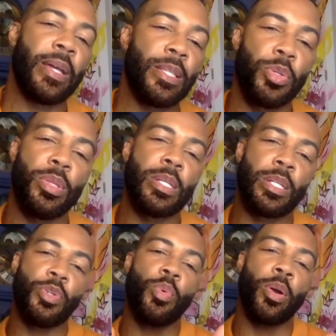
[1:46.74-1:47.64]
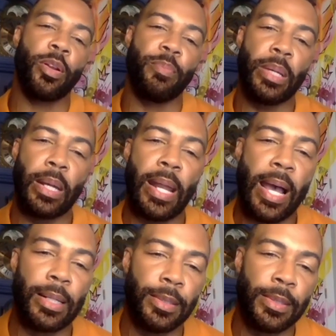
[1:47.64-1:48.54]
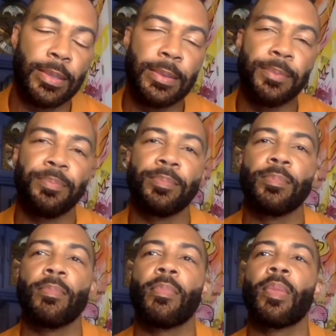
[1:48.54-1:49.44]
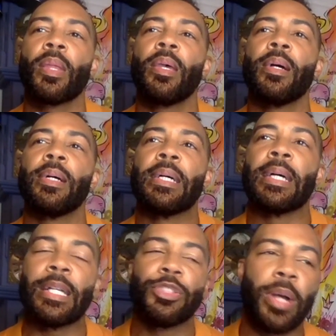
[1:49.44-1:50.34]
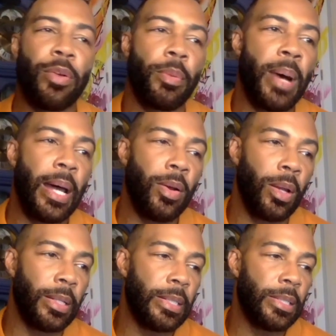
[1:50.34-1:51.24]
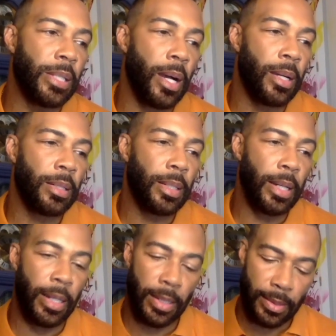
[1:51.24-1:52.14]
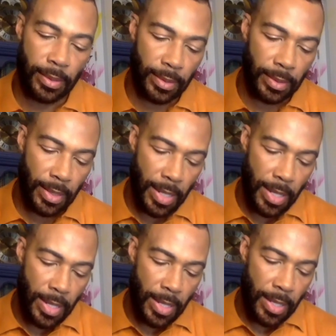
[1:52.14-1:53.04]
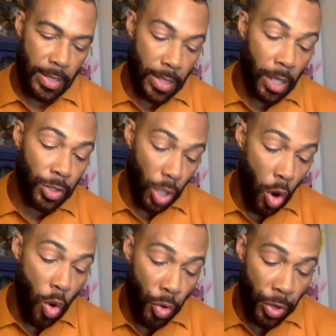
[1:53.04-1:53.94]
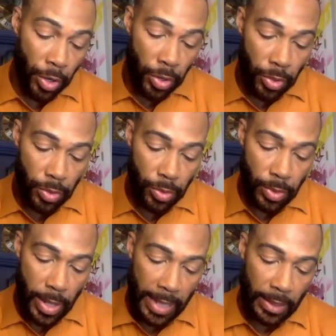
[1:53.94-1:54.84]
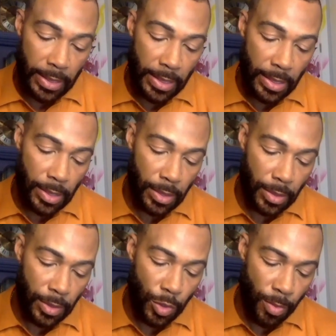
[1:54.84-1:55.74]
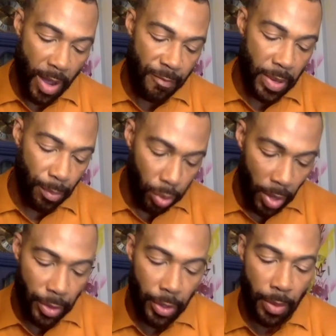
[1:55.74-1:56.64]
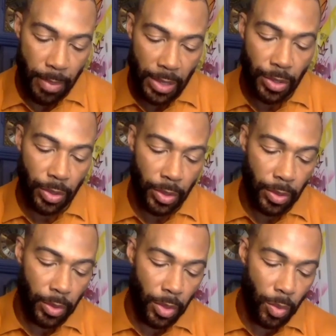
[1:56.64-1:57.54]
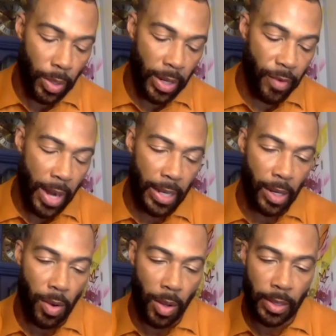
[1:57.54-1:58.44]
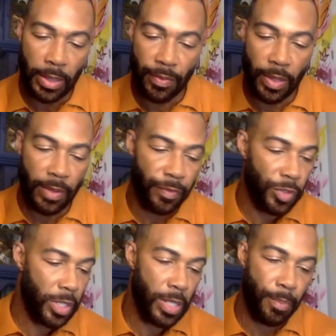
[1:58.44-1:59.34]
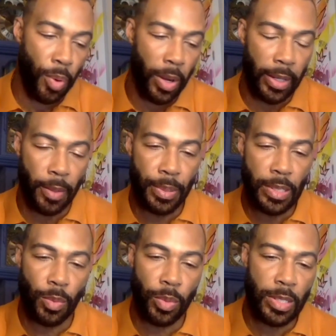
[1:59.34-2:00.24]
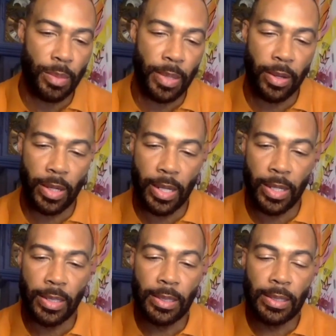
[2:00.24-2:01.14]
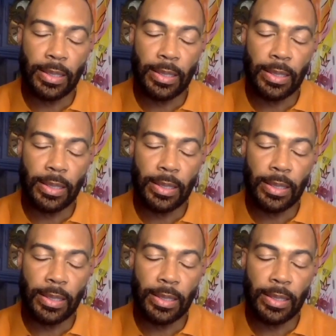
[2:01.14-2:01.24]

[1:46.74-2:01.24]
into this new world of being an actor. Mm-hmm. And I try to remind all of these young, uh, young to older athletes who my big brother or mentored or, or whatever I can call it, even if just imparting a piece of wisdom here and there.